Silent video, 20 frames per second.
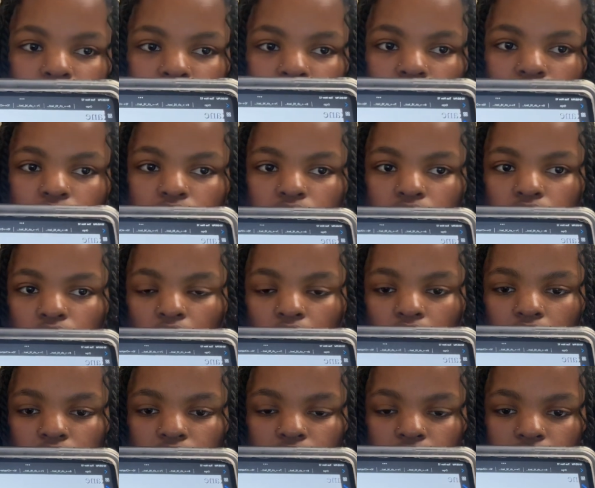side of the
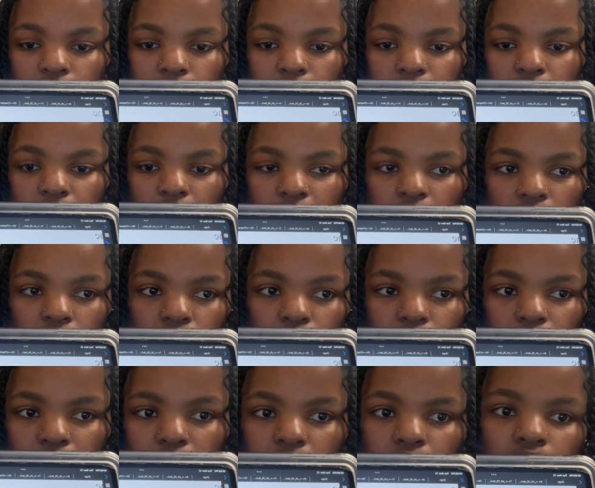ring,
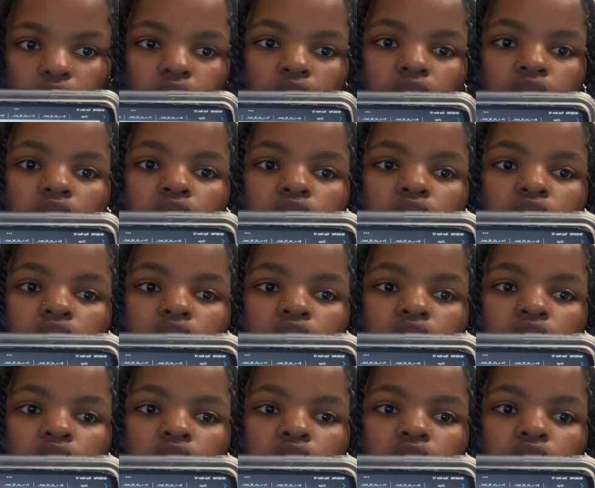which